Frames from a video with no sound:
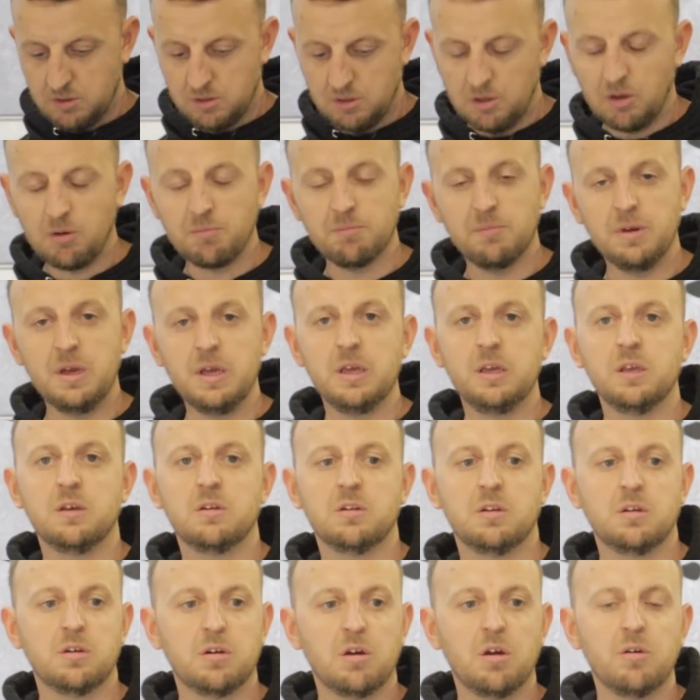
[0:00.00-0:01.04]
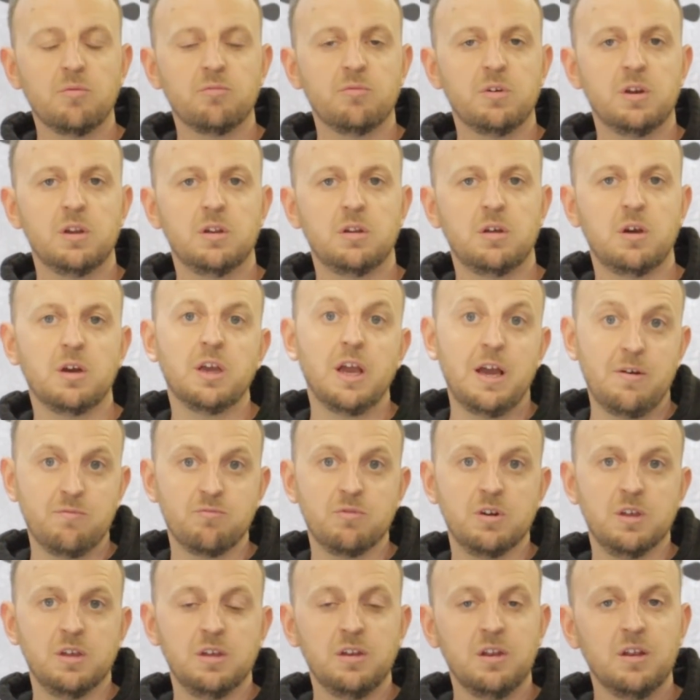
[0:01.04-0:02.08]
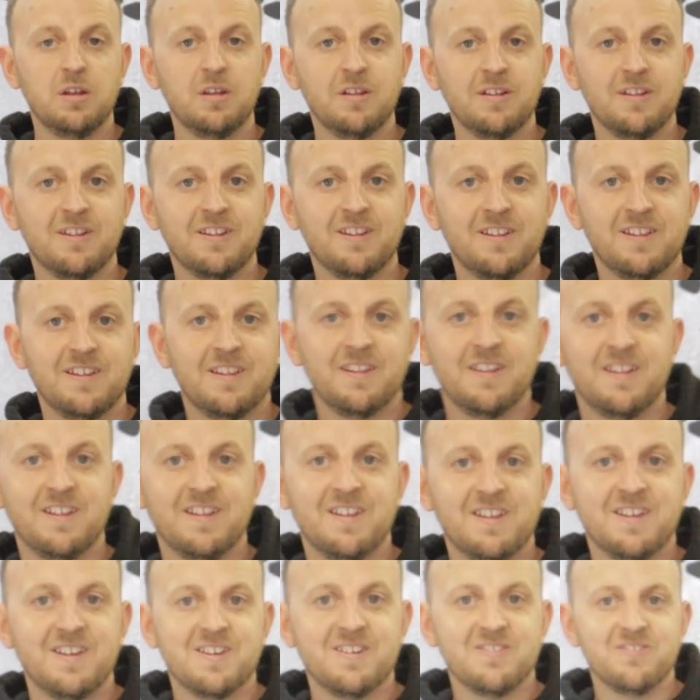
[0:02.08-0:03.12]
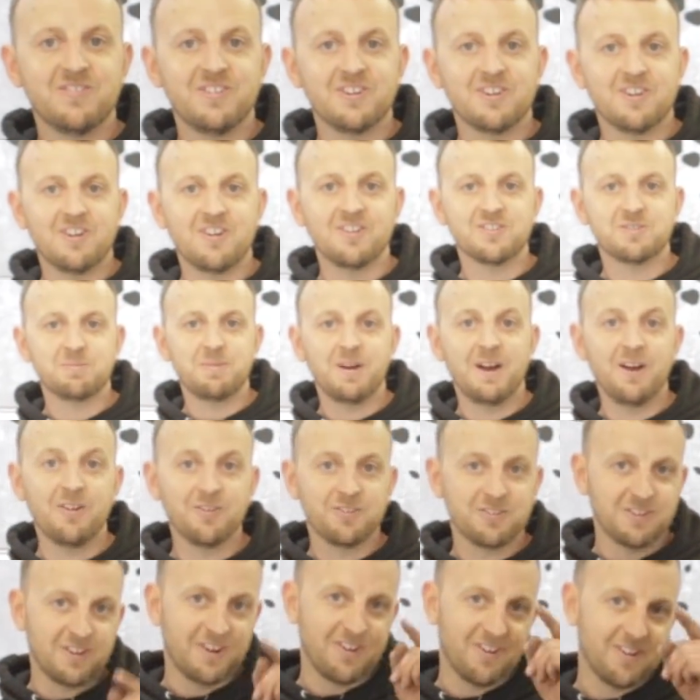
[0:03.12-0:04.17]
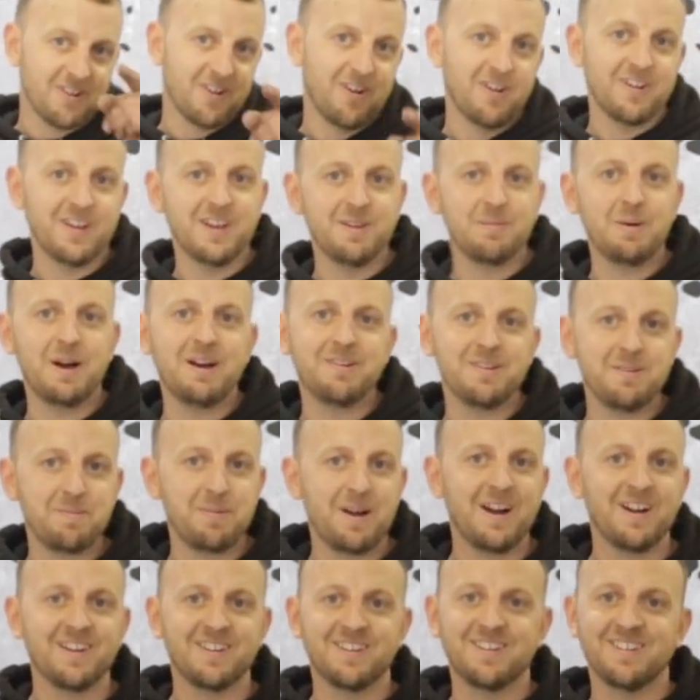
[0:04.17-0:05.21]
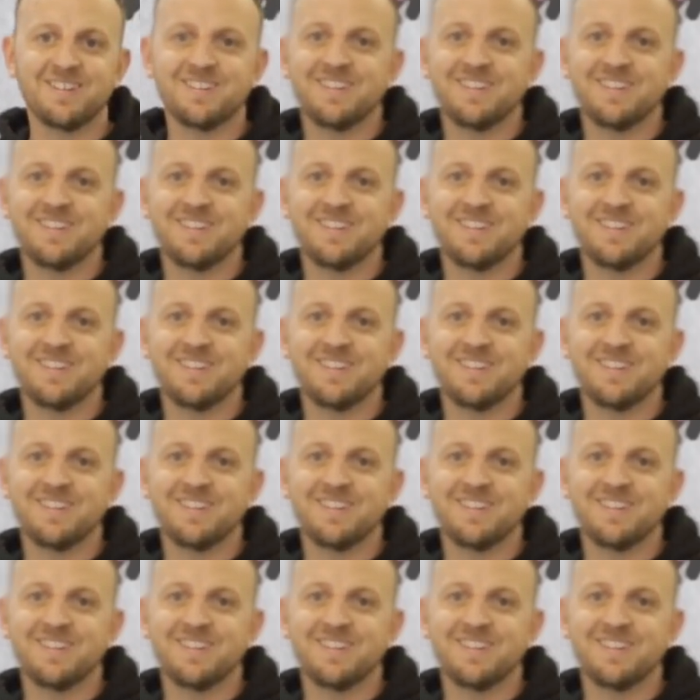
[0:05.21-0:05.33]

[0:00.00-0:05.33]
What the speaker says: Not me, because I can read. I can't spell, so I can't email you back.